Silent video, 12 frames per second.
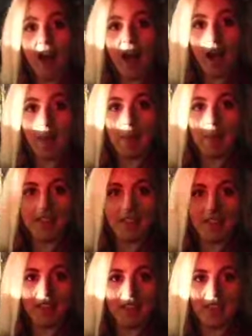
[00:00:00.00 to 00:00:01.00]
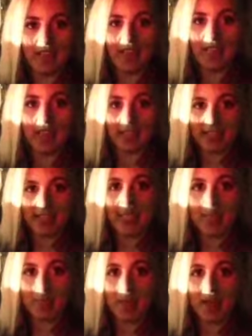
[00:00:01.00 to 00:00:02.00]
Um, there's like
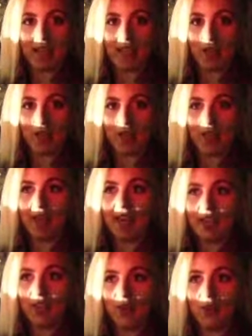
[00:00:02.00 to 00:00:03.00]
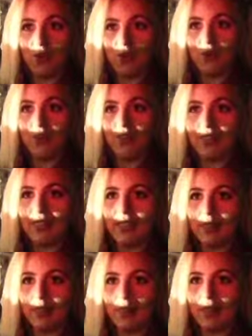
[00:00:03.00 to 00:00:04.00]
dead space that only they can use
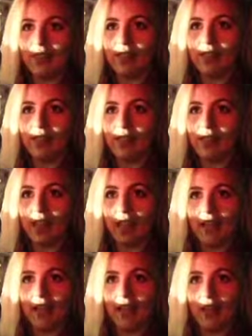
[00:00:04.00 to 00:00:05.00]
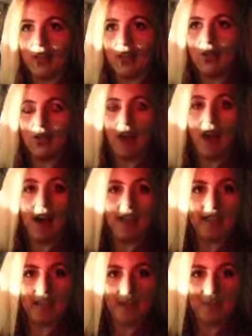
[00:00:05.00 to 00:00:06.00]
because like you
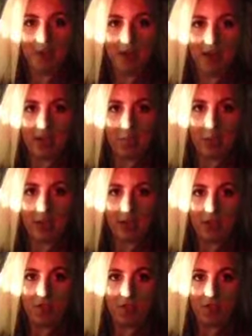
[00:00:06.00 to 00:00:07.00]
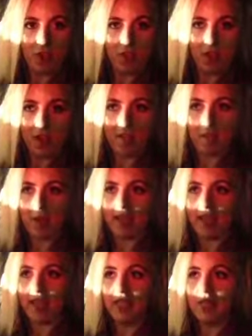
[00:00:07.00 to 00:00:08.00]
can't get fined for parking over your own
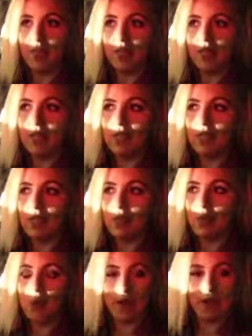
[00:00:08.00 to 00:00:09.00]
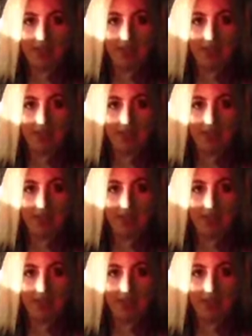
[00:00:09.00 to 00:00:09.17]
driveway, whereas